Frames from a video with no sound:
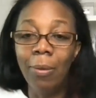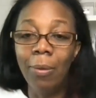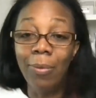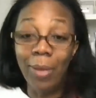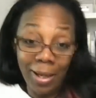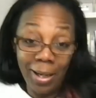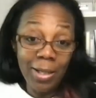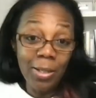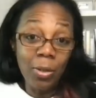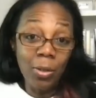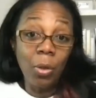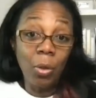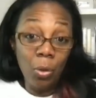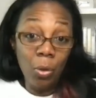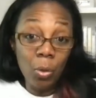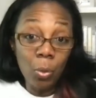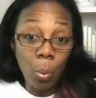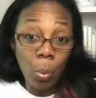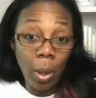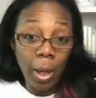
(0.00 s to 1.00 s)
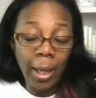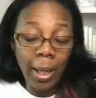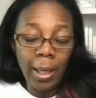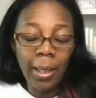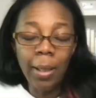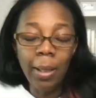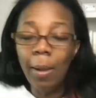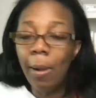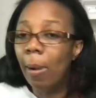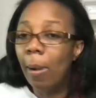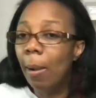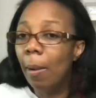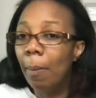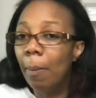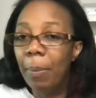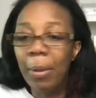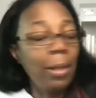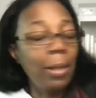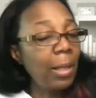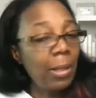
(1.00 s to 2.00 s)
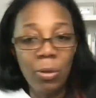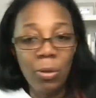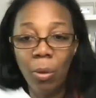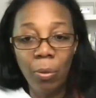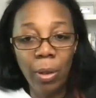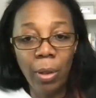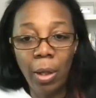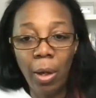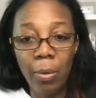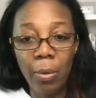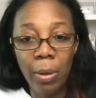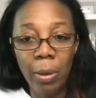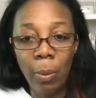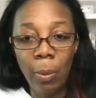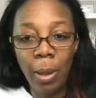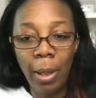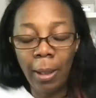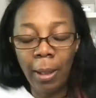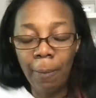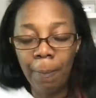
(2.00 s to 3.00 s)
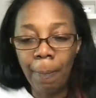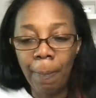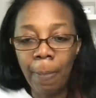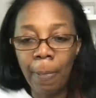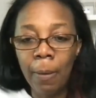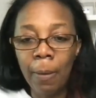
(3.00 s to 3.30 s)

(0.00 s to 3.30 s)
That is a good way way, but that's not the only way.